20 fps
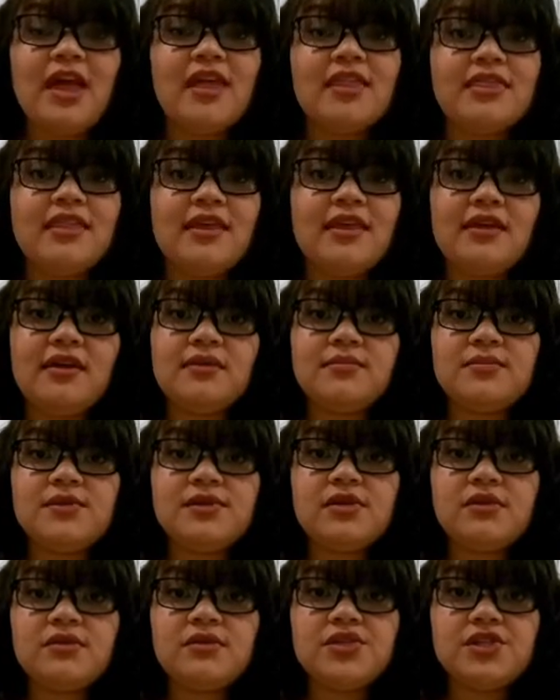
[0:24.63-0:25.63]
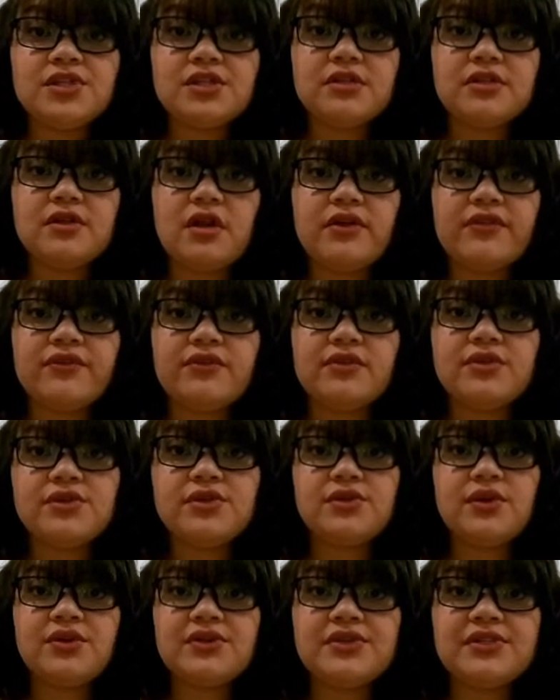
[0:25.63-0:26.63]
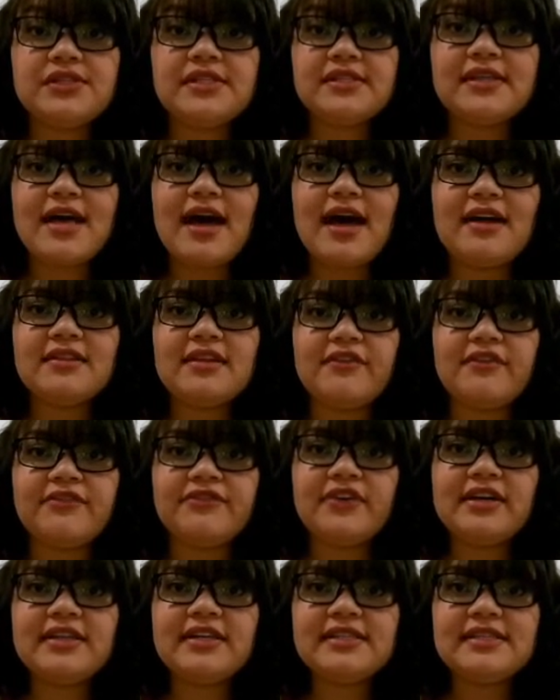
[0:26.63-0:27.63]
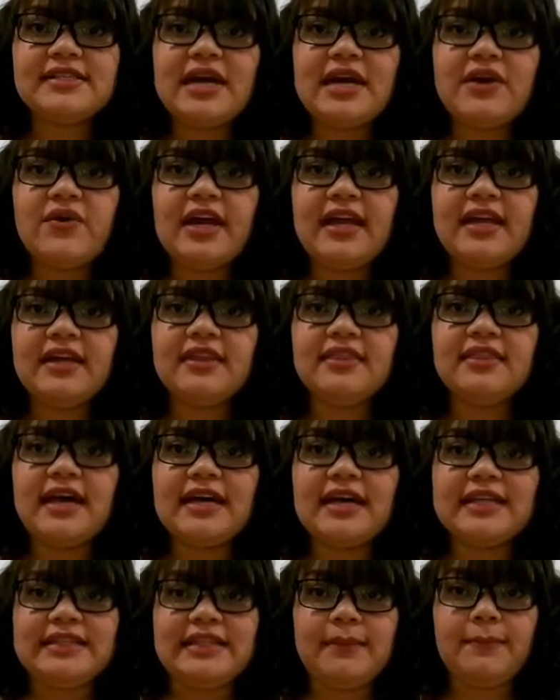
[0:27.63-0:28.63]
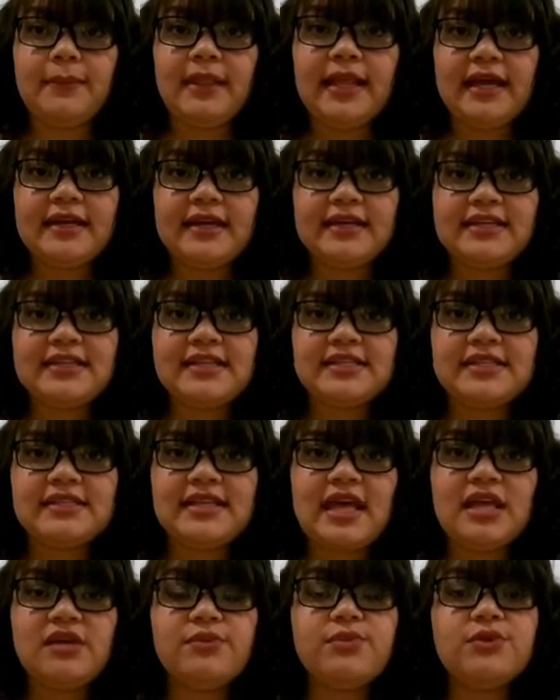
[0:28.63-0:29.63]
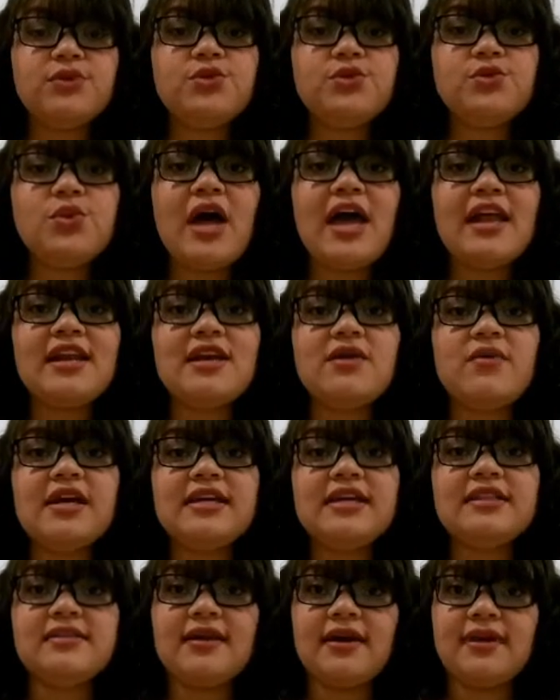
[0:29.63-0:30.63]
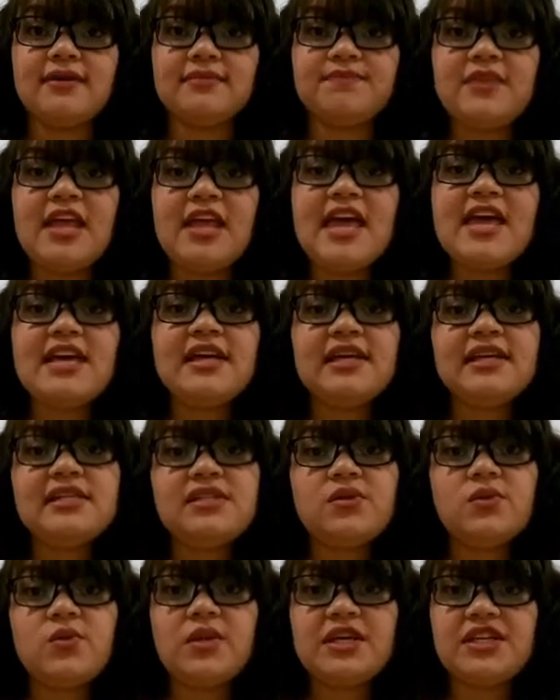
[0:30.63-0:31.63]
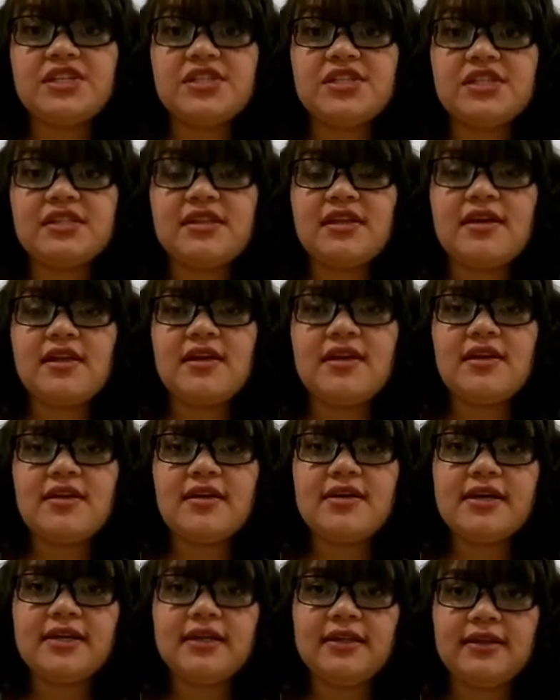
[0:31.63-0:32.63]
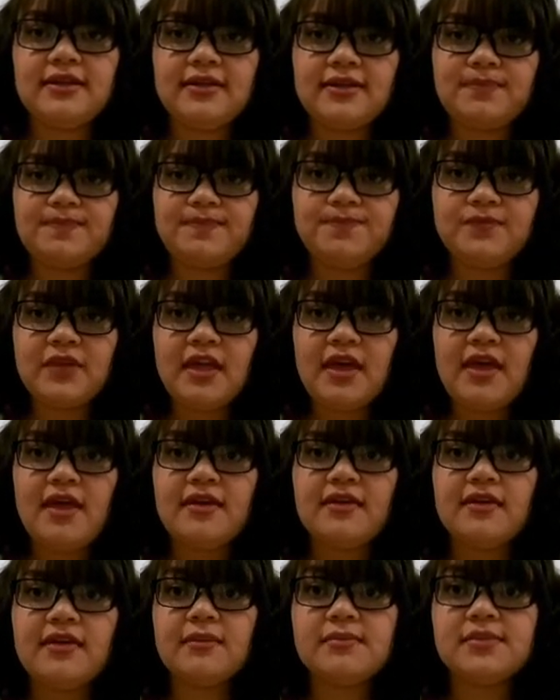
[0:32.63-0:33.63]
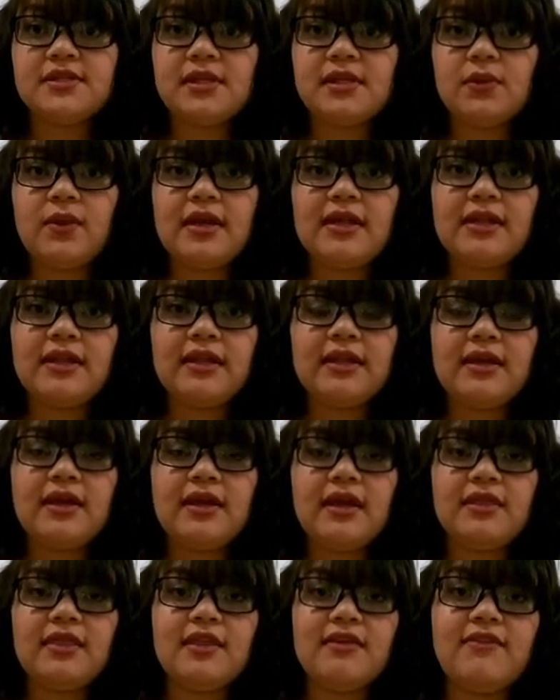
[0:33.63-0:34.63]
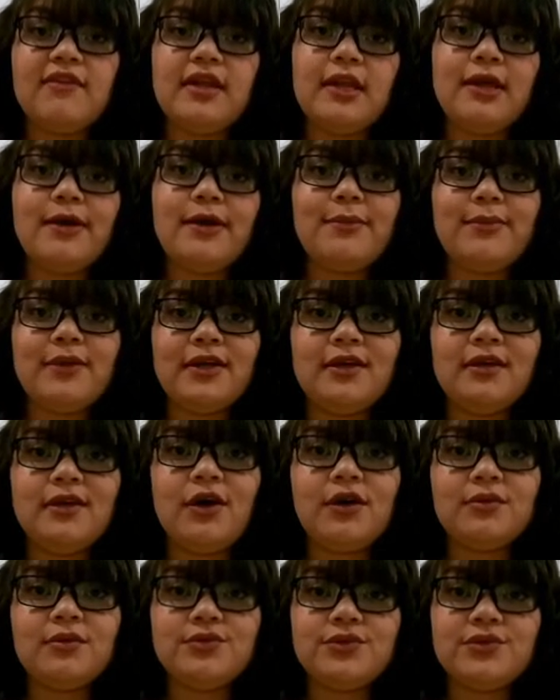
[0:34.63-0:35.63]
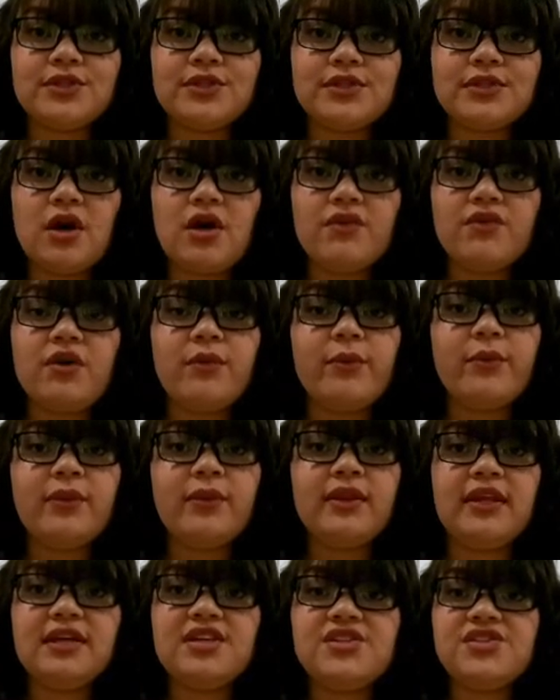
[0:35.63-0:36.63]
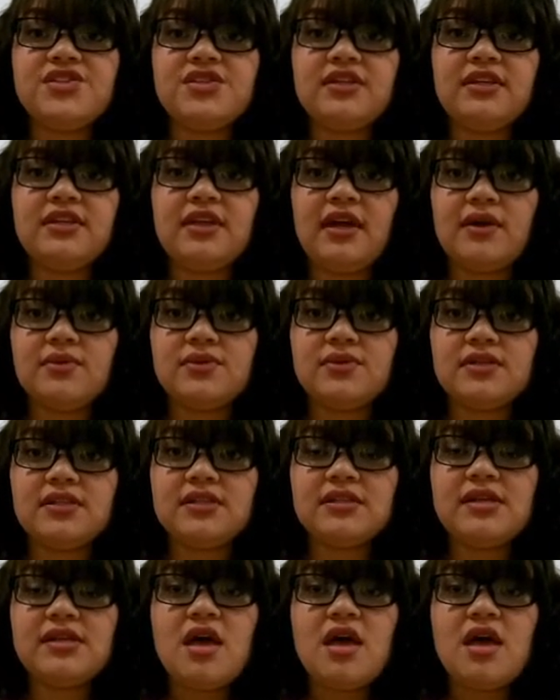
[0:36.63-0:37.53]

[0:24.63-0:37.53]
The consumption of resources at a faster rate than the planet is able to generate them is reached earlier. Consequently, in developing countries, overpopulation causes